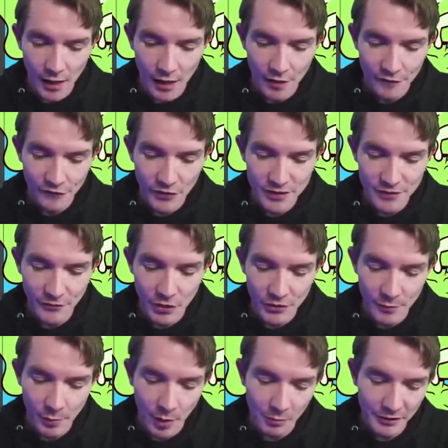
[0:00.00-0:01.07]
first of all, you're
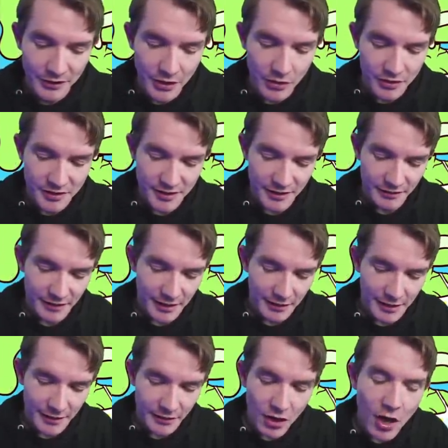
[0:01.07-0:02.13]
probably noticing that,
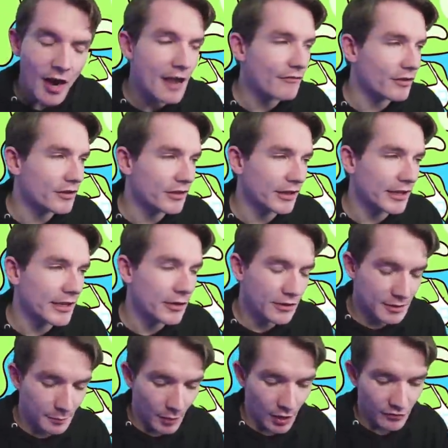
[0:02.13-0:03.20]
like, not everything here is
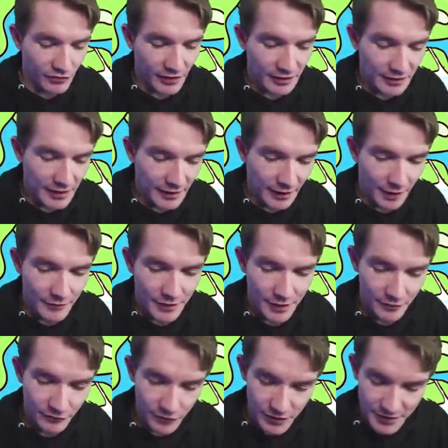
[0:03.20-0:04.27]
perfect. Like, I mean,
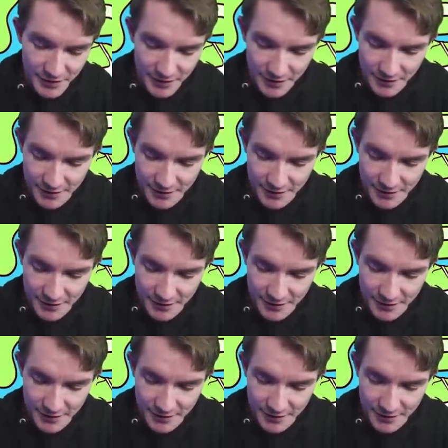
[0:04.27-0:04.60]
for instance,